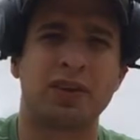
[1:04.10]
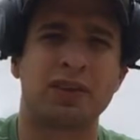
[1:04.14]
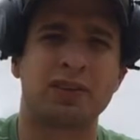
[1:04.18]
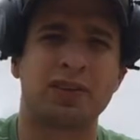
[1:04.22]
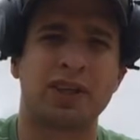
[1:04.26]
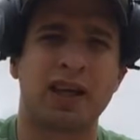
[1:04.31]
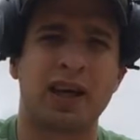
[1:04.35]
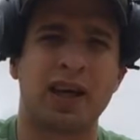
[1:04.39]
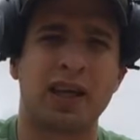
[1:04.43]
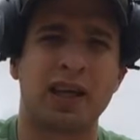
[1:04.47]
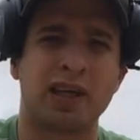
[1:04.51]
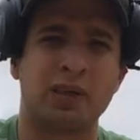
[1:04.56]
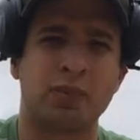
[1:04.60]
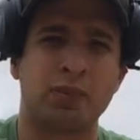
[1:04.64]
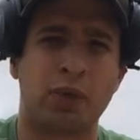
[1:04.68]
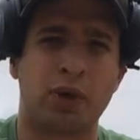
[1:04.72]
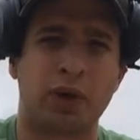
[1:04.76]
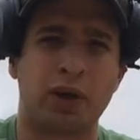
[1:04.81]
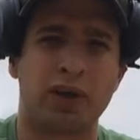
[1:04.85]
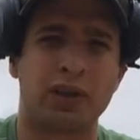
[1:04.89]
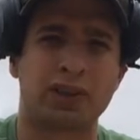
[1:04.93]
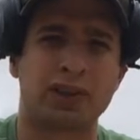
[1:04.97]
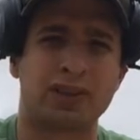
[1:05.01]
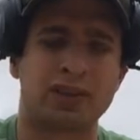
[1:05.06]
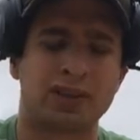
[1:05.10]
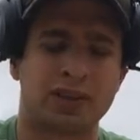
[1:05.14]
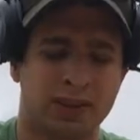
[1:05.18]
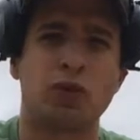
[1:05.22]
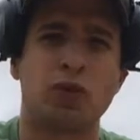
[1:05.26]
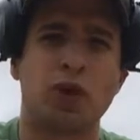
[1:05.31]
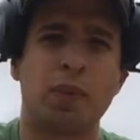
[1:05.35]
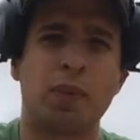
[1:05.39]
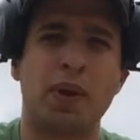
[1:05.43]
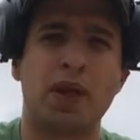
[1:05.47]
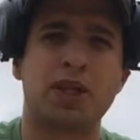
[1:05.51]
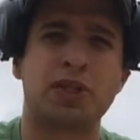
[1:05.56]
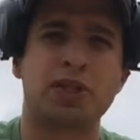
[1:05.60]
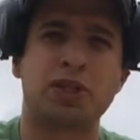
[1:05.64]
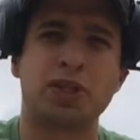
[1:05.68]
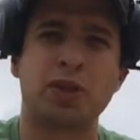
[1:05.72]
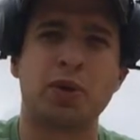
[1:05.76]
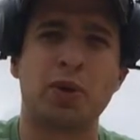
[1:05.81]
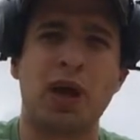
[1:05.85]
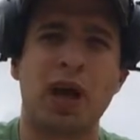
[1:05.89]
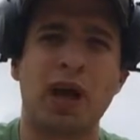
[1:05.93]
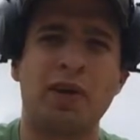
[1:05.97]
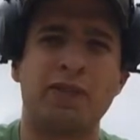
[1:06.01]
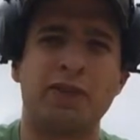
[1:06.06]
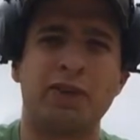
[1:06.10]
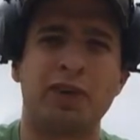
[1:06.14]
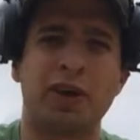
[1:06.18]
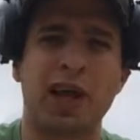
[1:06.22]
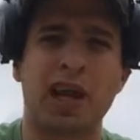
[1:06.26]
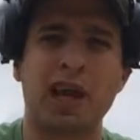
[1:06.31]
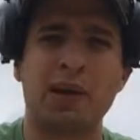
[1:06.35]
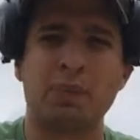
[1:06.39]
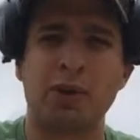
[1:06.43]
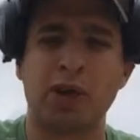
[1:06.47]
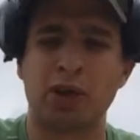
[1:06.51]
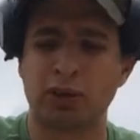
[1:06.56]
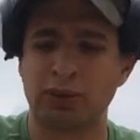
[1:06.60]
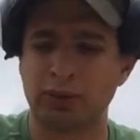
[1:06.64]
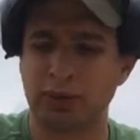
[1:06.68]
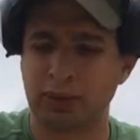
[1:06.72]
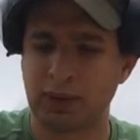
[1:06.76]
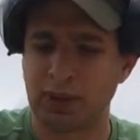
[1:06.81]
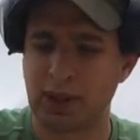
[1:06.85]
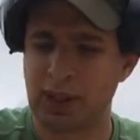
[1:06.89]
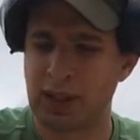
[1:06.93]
there tight and marked. You want to make sure you have your ammo.